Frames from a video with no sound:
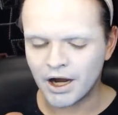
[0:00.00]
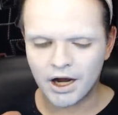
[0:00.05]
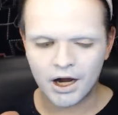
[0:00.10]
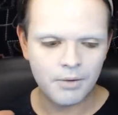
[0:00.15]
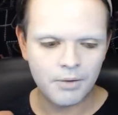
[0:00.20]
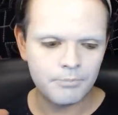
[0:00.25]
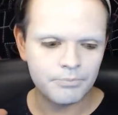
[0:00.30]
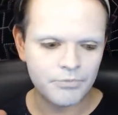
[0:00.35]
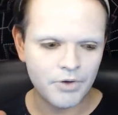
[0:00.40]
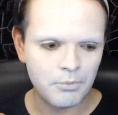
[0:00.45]

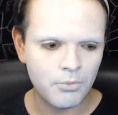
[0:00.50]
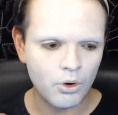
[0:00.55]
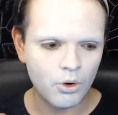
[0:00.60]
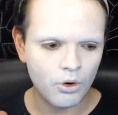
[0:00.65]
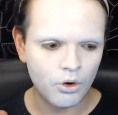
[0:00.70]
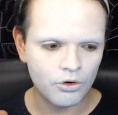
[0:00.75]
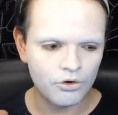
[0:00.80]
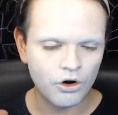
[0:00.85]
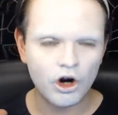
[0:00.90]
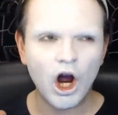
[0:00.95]
um,
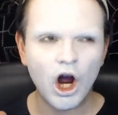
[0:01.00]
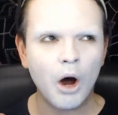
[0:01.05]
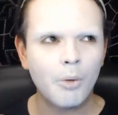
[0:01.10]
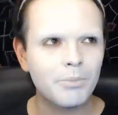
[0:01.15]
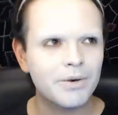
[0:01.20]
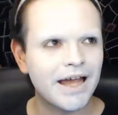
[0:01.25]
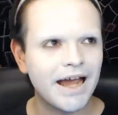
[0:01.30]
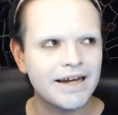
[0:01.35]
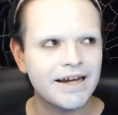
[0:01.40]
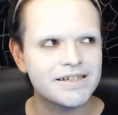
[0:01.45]
more, not
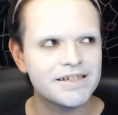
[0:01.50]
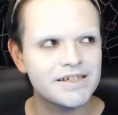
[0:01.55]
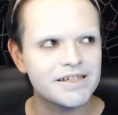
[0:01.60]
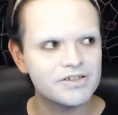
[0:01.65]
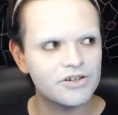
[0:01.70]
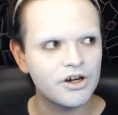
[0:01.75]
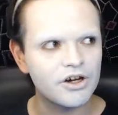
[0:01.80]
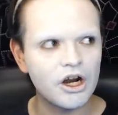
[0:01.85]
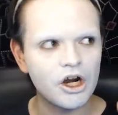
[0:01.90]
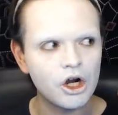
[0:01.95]
complicated,
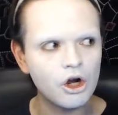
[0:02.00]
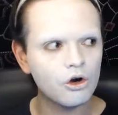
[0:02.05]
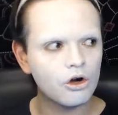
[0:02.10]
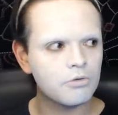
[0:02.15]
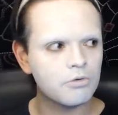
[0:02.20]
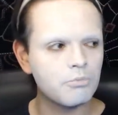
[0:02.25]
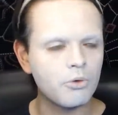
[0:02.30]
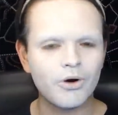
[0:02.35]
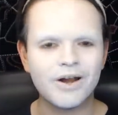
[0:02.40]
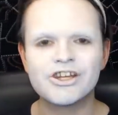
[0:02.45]
it's going to
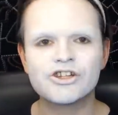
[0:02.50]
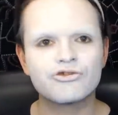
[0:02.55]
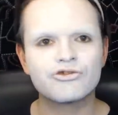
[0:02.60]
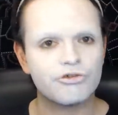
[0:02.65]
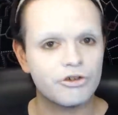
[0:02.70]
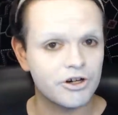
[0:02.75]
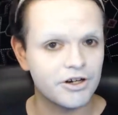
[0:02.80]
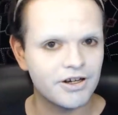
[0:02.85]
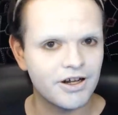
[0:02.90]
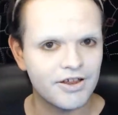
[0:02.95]
look more
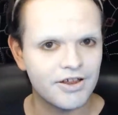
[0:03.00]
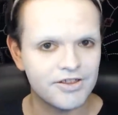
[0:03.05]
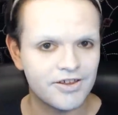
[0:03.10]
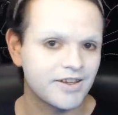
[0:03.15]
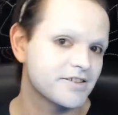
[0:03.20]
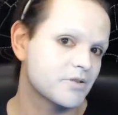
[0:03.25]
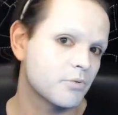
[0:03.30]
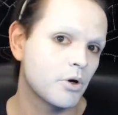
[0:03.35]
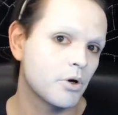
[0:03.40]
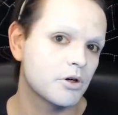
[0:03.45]
intricate, I
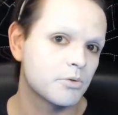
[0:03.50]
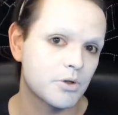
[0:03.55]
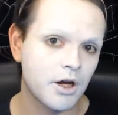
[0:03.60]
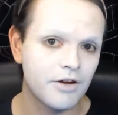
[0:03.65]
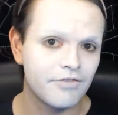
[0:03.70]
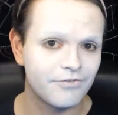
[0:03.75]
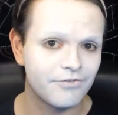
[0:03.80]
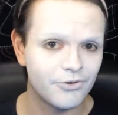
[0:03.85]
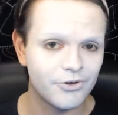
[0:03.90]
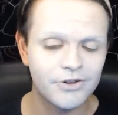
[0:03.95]
think is the word we're
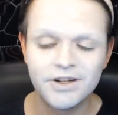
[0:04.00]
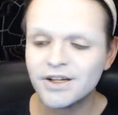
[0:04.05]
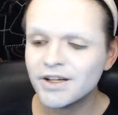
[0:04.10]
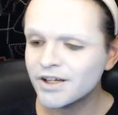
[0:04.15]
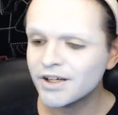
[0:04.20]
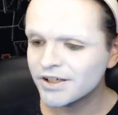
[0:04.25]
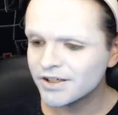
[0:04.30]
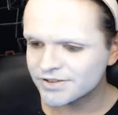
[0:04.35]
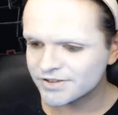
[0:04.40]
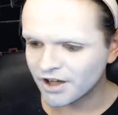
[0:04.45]
going for.
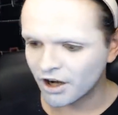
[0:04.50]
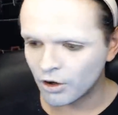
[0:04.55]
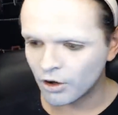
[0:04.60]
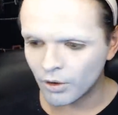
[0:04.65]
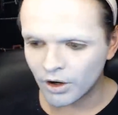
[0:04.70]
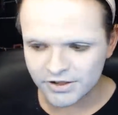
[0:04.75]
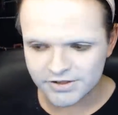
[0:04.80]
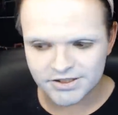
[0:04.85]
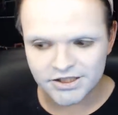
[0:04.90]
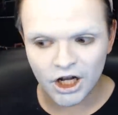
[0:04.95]
So I'm
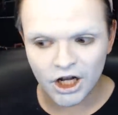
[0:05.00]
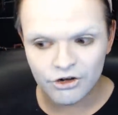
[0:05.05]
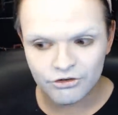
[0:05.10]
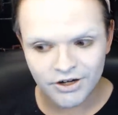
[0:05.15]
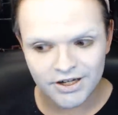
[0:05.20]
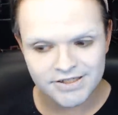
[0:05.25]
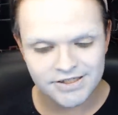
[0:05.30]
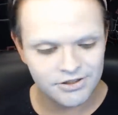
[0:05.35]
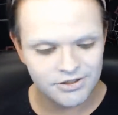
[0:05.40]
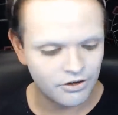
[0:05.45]
going to start
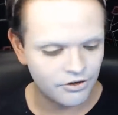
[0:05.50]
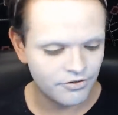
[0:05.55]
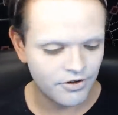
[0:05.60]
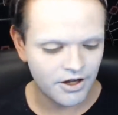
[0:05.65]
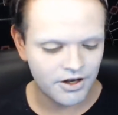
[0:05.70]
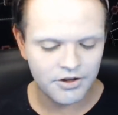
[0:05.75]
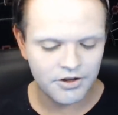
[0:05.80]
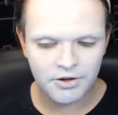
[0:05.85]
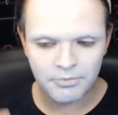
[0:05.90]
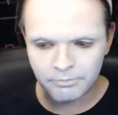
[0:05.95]
tracing
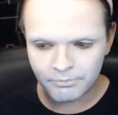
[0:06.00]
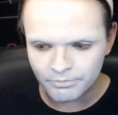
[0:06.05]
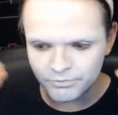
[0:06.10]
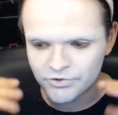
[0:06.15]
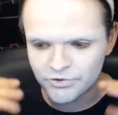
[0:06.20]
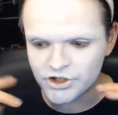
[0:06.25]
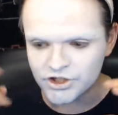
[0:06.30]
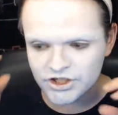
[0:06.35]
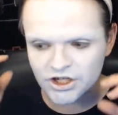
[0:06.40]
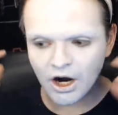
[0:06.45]
on the
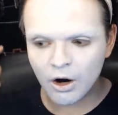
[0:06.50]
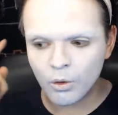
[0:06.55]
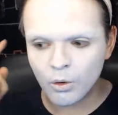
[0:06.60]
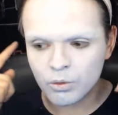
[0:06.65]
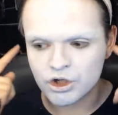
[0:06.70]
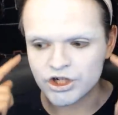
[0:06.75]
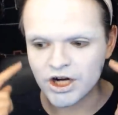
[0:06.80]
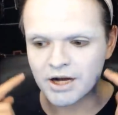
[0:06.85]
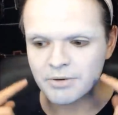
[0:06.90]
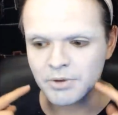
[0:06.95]

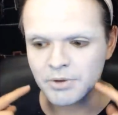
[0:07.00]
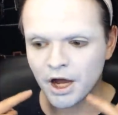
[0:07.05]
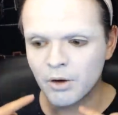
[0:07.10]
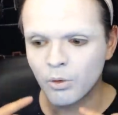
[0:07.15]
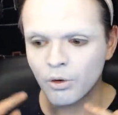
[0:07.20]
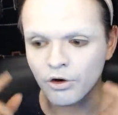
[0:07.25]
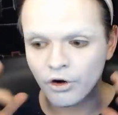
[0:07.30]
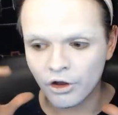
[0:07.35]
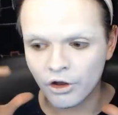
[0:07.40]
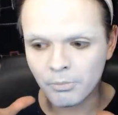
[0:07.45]
skull shape that I
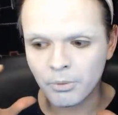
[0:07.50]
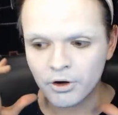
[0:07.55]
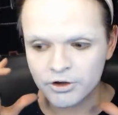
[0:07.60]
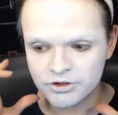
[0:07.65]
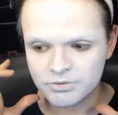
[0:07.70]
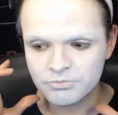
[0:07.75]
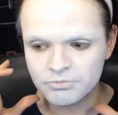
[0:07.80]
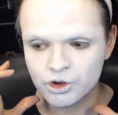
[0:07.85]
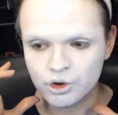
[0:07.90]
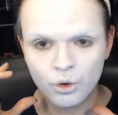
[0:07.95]
want on the
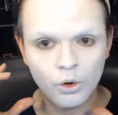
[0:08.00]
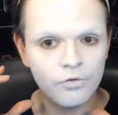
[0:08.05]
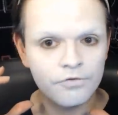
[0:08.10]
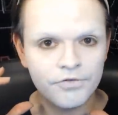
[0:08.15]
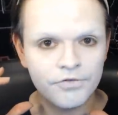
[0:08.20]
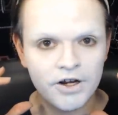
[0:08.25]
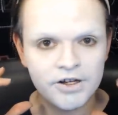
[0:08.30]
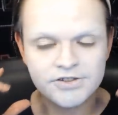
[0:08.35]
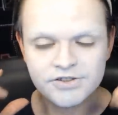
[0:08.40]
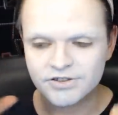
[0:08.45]
bottom jaw
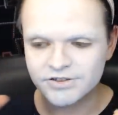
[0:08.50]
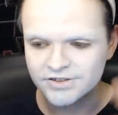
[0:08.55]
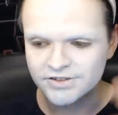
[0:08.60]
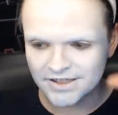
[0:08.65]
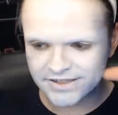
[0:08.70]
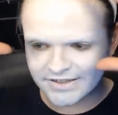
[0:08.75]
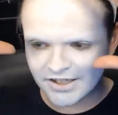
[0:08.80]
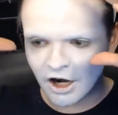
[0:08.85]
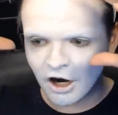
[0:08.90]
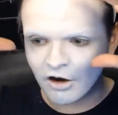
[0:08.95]
first, because
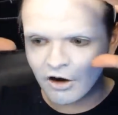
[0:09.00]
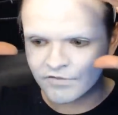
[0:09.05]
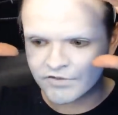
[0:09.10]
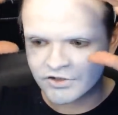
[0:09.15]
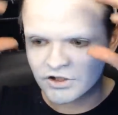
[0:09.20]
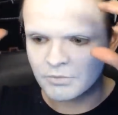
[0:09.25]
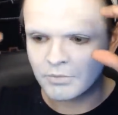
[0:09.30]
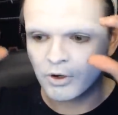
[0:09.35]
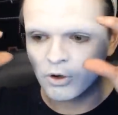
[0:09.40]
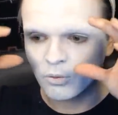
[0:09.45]
this half
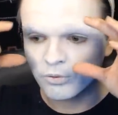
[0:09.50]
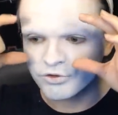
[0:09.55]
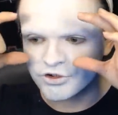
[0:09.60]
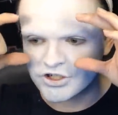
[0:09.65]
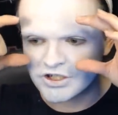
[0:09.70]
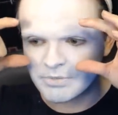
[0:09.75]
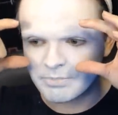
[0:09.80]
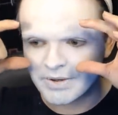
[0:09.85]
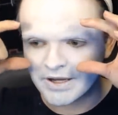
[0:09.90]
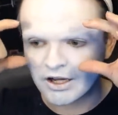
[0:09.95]
is going to be all
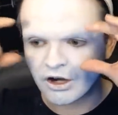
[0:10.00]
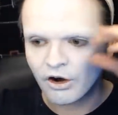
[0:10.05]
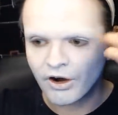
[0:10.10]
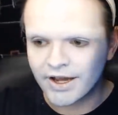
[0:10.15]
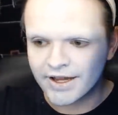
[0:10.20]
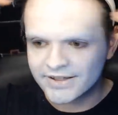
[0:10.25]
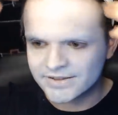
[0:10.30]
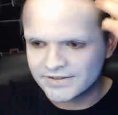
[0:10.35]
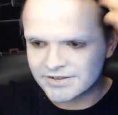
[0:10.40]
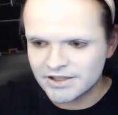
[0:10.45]
just a big
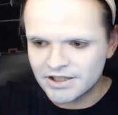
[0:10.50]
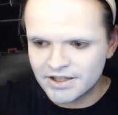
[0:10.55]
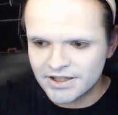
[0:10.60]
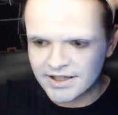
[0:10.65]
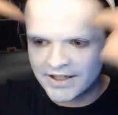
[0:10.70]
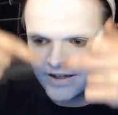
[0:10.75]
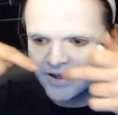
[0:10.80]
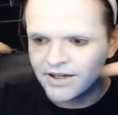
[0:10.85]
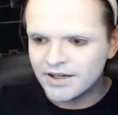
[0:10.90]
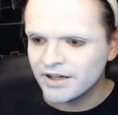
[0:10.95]
eye and
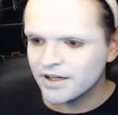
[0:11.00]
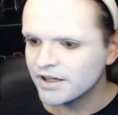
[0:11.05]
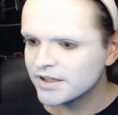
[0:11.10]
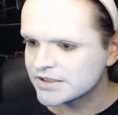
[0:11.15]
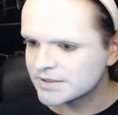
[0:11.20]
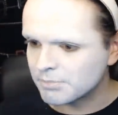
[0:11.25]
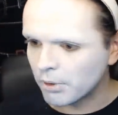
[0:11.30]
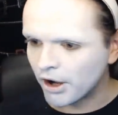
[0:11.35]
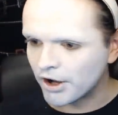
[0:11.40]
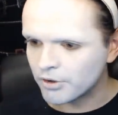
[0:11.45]
the
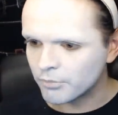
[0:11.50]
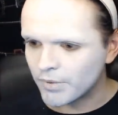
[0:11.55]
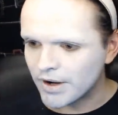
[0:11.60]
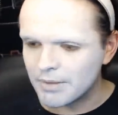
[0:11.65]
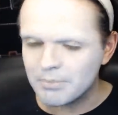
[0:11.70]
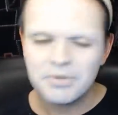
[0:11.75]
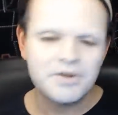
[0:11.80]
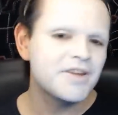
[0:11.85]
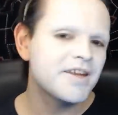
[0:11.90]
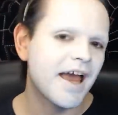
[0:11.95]
spider
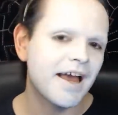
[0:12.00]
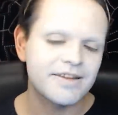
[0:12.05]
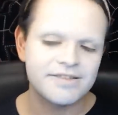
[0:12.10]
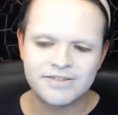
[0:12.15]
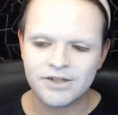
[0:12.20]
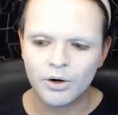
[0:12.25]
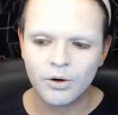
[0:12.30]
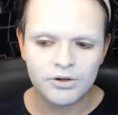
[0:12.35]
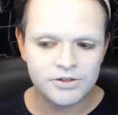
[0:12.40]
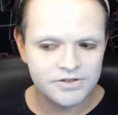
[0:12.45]
web. And yeah,
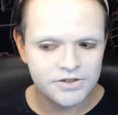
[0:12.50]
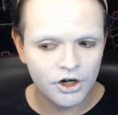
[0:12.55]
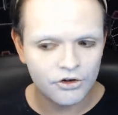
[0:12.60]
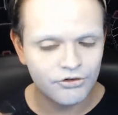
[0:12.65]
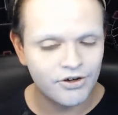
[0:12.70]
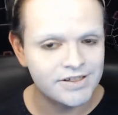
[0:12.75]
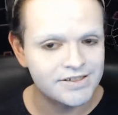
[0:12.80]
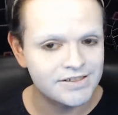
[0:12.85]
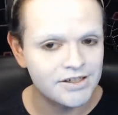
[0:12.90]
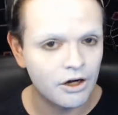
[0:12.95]
so I'm going to
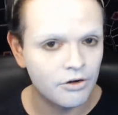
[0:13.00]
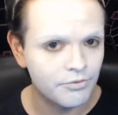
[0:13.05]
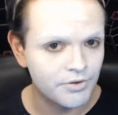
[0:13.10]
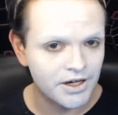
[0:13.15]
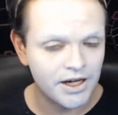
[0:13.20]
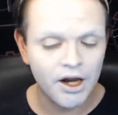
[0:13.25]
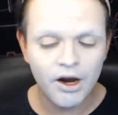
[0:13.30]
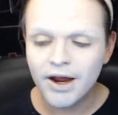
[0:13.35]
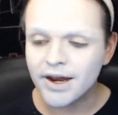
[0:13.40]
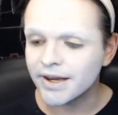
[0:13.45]
start tracing that on
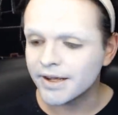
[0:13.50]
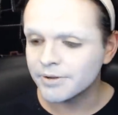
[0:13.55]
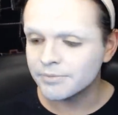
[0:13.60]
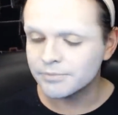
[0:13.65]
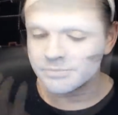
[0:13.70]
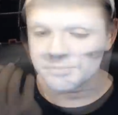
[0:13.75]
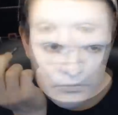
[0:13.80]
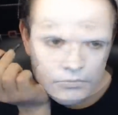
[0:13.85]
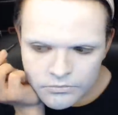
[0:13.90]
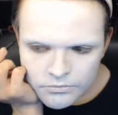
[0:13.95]
really lightly.